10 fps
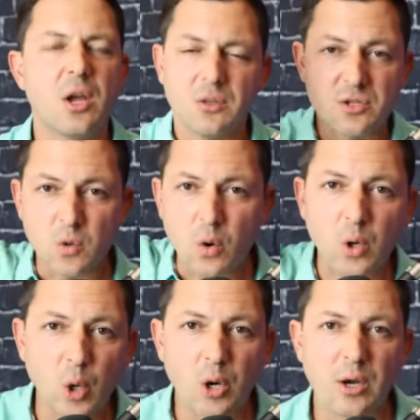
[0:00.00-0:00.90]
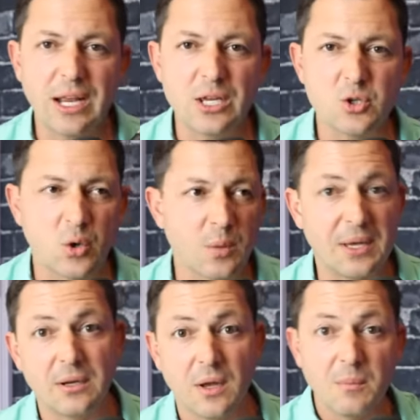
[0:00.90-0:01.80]
There's a war going on in Israel,
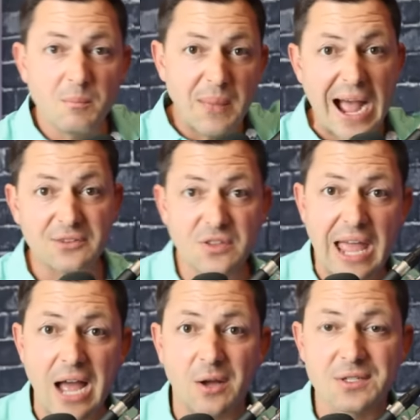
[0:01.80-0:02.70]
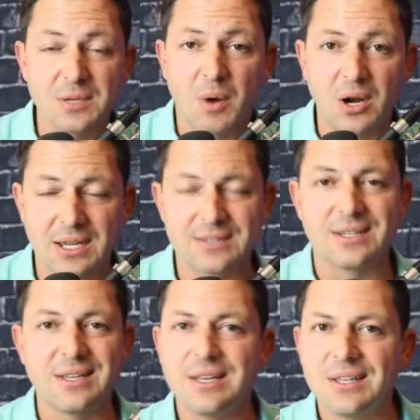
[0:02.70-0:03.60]
but back to the housing market,
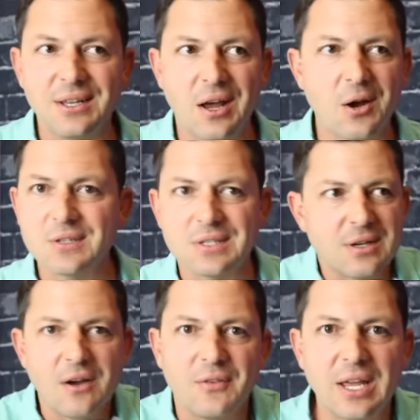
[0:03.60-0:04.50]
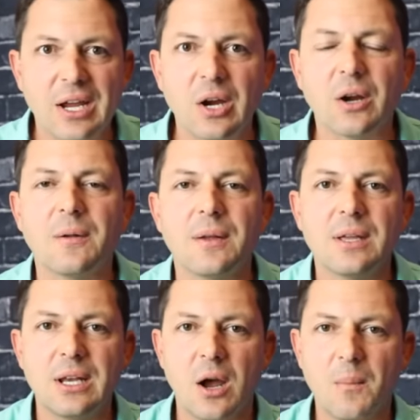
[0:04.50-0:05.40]
you know, sitting over here, you know,